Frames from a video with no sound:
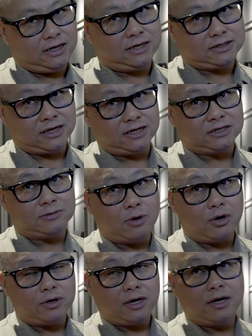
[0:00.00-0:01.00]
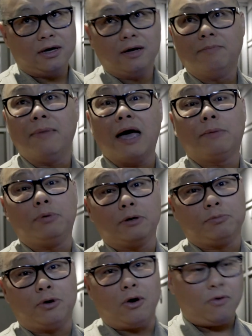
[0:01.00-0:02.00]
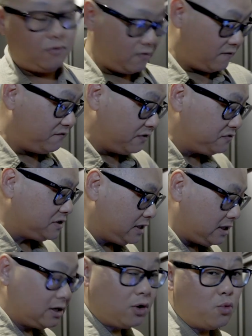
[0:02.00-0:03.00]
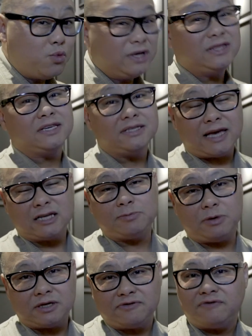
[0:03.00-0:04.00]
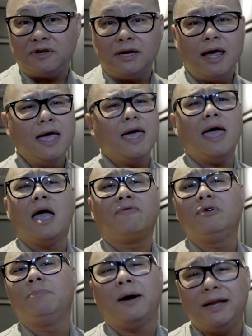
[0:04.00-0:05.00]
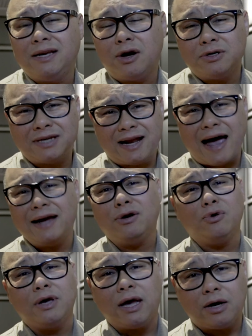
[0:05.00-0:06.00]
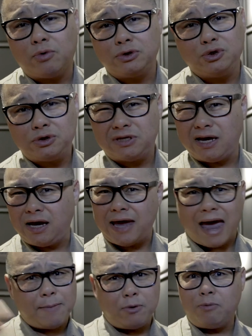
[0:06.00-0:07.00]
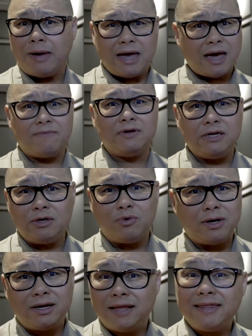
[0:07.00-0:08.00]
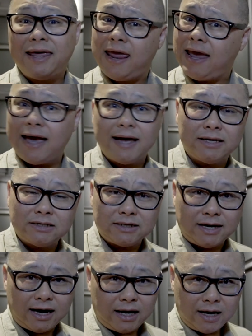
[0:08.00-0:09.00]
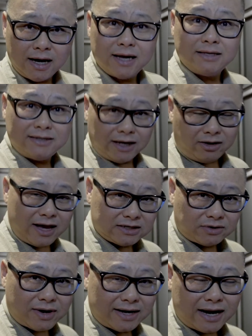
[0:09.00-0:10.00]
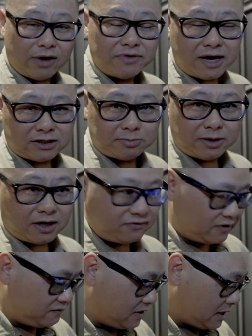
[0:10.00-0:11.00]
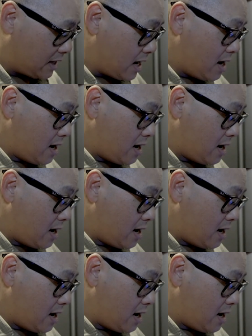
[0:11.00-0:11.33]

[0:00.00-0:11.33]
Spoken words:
it's gonna smoke MacBook Pro 15 with this XPS 15. Everybody knows that. I don't care what you say. Apple may have a new one. They ain't got it today. Dell has it right now in the XPS 15.